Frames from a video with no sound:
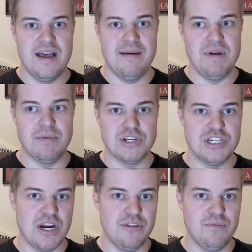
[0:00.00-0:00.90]
and be able to
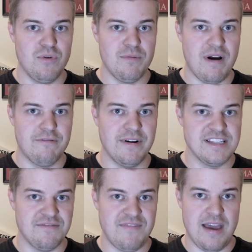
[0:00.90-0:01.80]
share them with my
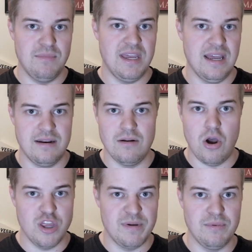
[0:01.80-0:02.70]
friends and family and
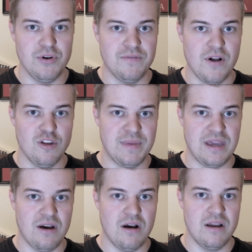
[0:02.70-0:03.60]
all the people who follow
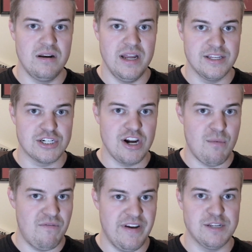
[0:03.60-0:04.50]
me on
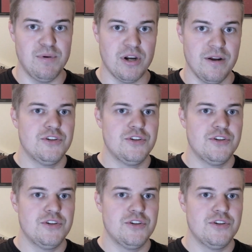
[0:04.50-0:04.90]
Instagram and Facebook.